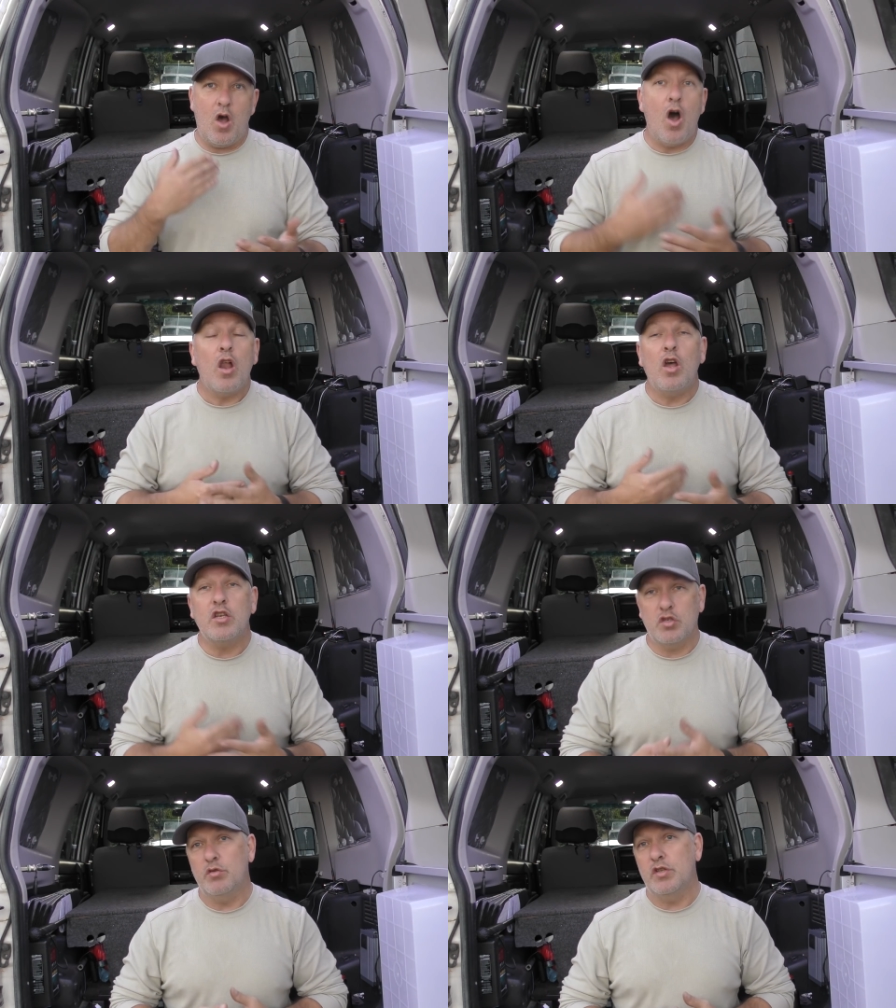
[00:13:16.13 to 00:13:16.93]
I
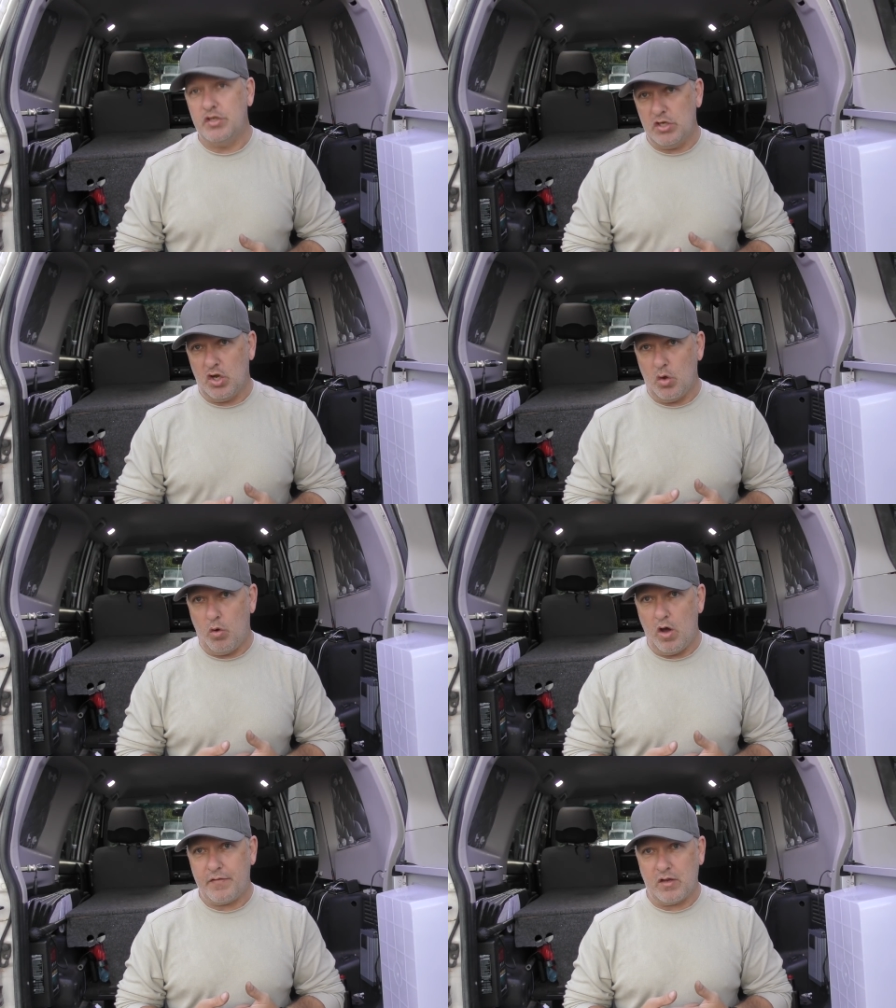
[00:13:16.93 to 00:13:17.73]
like doing the
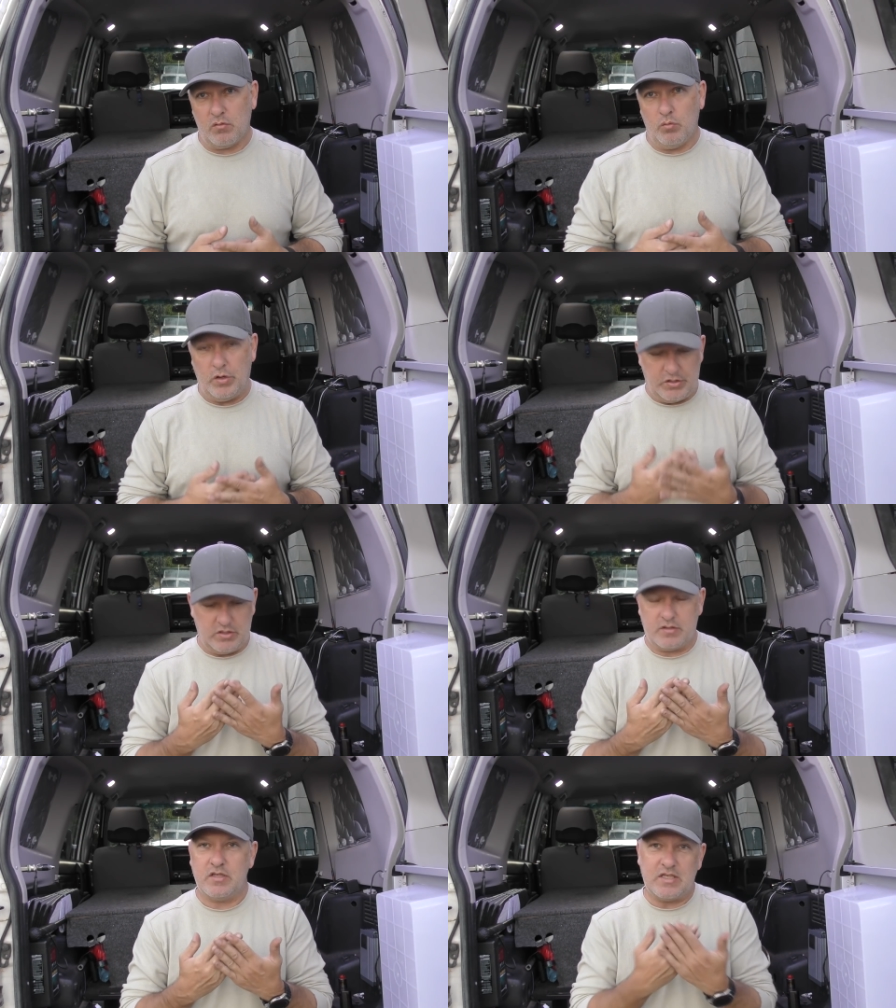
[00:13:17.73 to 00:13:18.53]
DIY thing, which
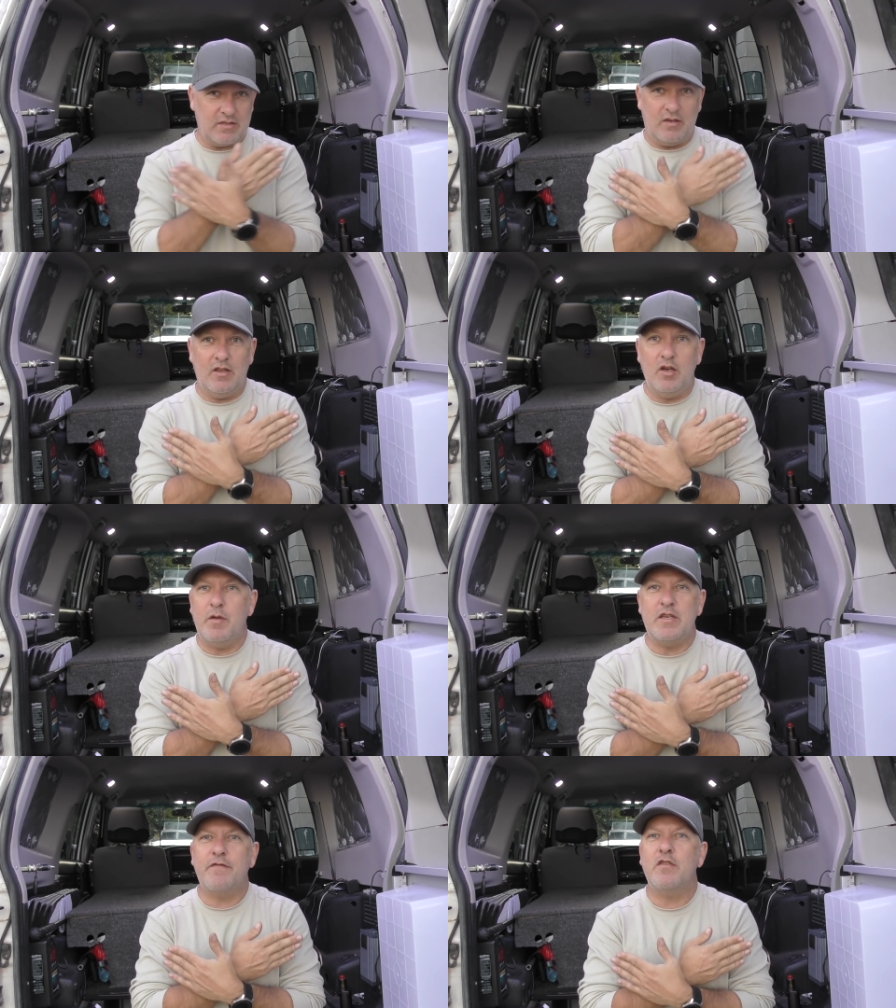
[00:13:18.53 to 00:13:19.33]
is just a little
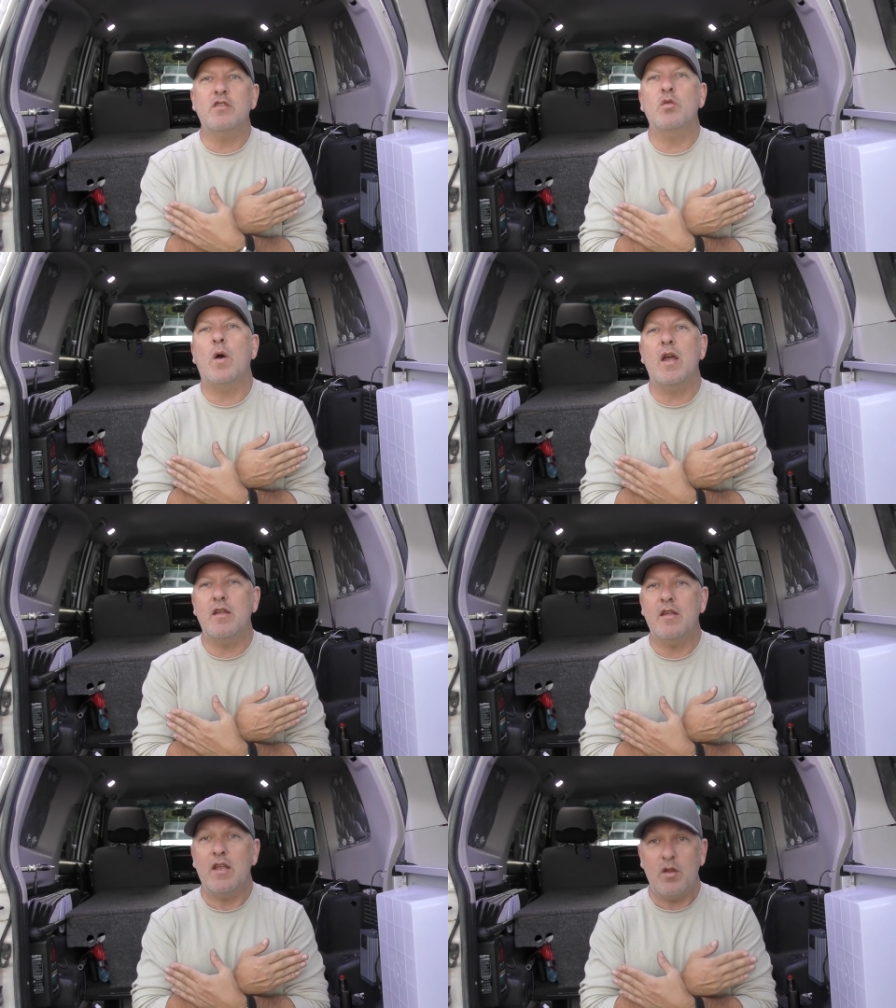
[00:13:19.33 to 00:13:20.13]
bit different to the
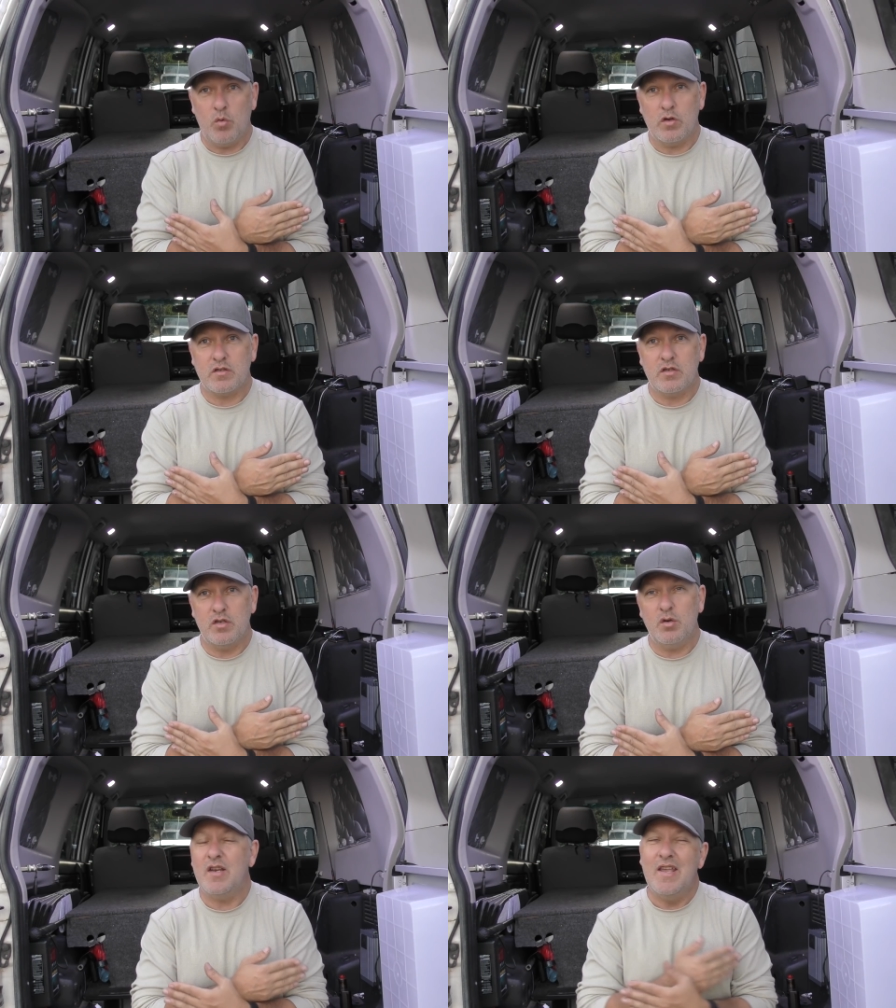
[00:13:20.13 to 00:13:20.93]
way he wants to
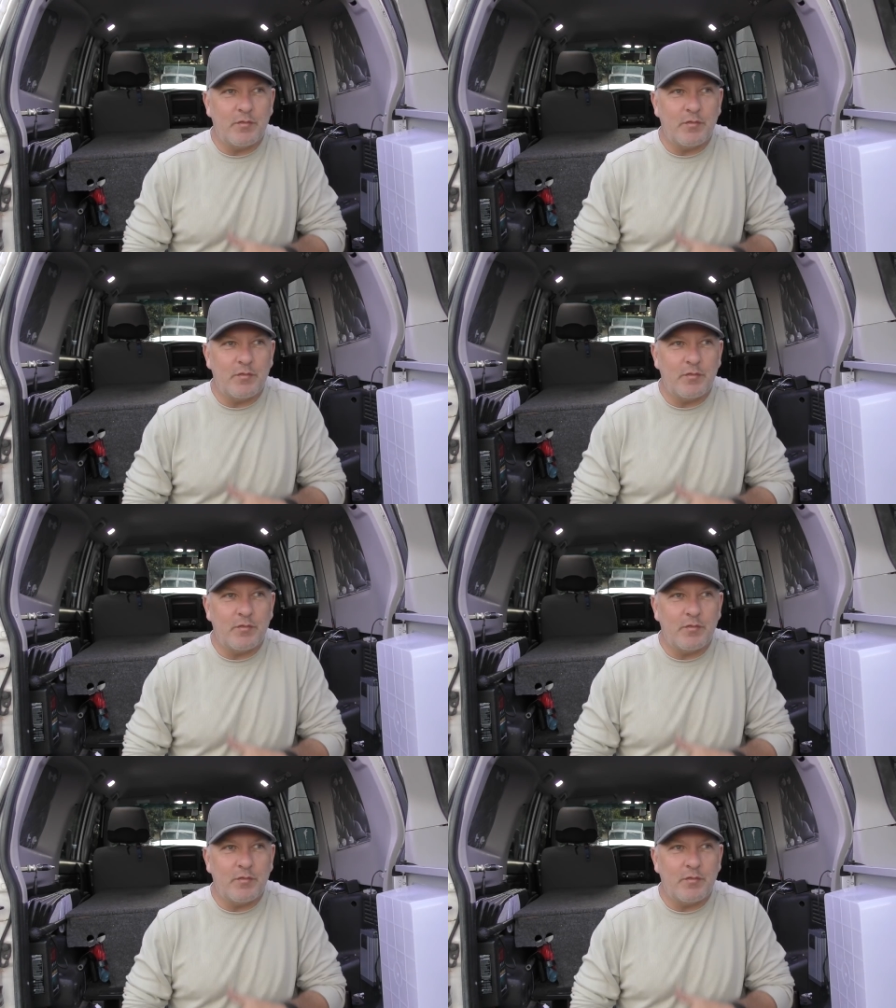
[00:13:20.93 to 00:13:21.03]
do it.